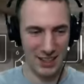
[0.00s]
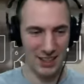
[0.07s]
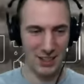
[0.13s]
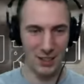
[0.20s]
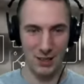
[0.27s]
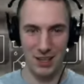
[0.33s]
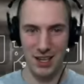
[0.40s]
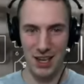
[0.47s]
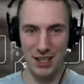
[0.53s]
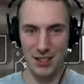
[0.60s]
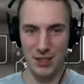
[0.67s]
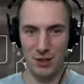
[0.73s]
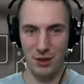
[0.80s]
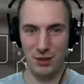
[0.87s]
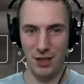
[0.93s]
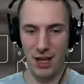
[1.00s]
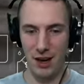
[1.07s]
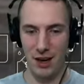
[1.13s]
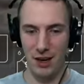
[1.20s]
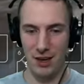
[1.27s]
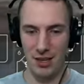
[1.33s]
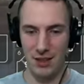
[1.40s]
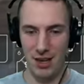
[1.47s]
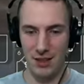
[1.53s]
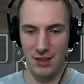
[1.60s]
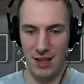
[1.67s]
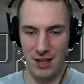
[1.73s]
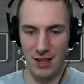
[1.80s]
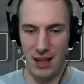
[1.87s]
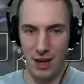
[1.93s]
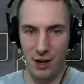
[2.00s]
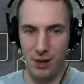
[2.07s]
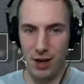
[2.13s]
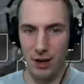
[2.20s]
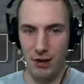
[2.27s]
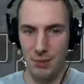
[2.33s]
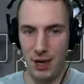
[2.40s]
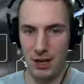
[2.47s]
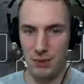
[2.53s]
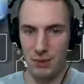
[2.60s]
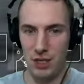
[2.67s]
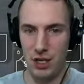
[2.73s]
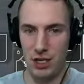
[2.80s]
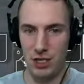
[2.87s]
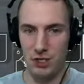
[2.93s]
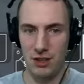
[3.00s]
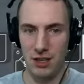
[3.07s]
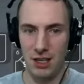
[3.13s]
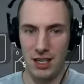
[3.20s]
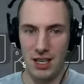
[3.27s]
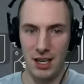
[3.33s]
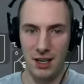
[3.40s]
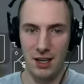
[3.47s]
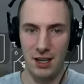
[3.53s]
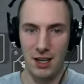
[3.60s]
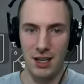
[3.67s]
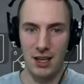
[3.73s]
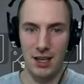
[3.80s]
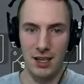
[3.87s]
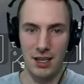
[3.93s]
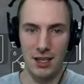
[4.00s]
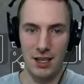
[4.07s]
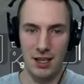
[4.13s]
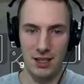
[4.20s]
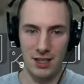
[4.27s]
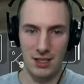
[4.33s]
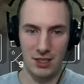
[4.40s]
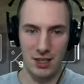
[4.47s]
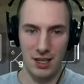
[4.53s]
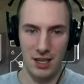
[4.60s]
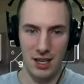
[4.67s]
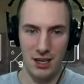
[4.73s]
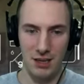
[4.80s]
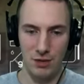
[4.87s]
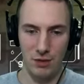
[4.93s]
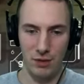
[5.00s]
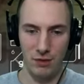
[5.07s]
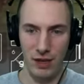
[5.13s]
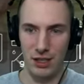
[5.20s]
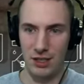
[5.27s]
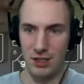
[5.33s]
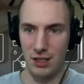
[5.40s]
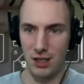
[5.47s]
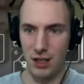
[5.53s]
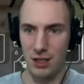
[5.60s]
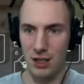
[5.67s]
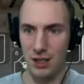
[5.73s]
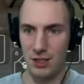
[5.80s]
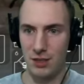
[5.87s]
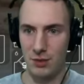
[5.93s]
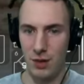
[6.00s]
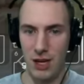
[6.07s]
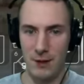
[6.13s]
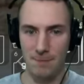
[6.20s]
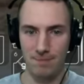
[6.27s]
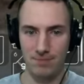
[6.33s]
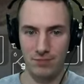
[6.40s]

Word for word: Okay, so there, and then now our mana regen is going to kick into effect as long as we